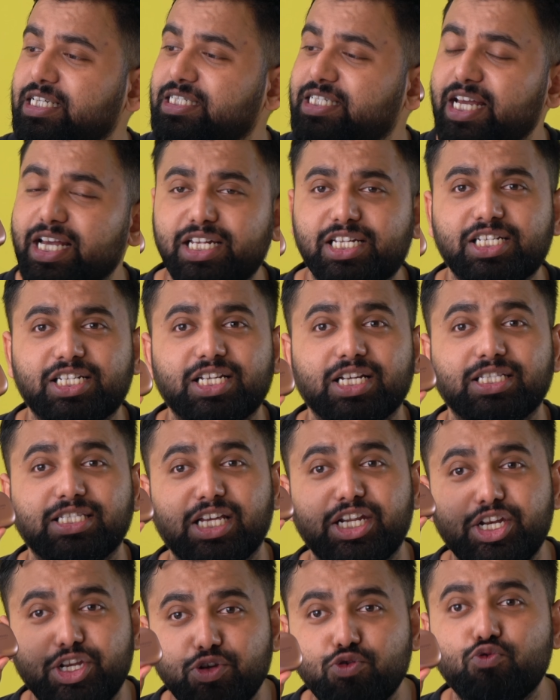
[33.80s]

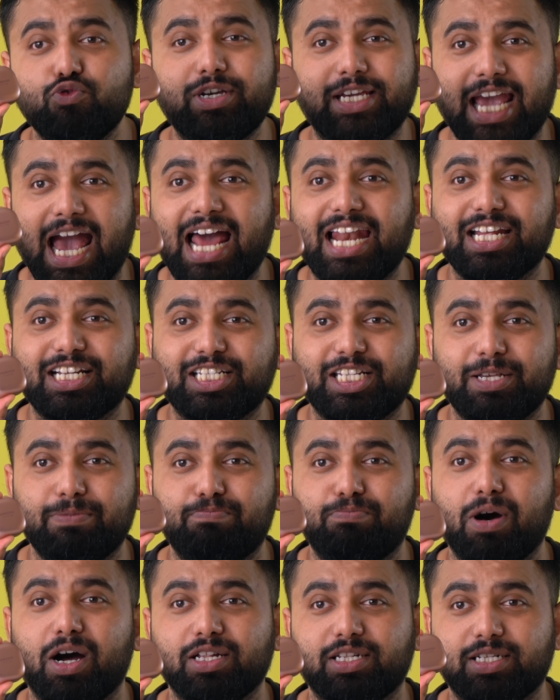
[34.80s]
the new Galaxy
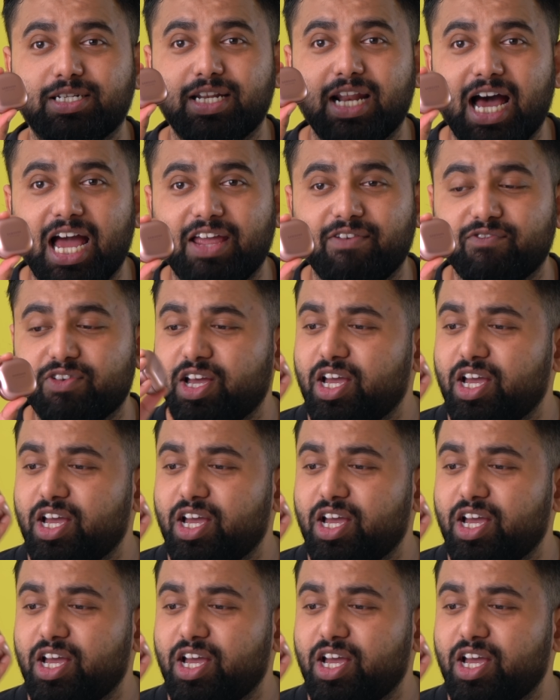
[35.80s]
Buds Live.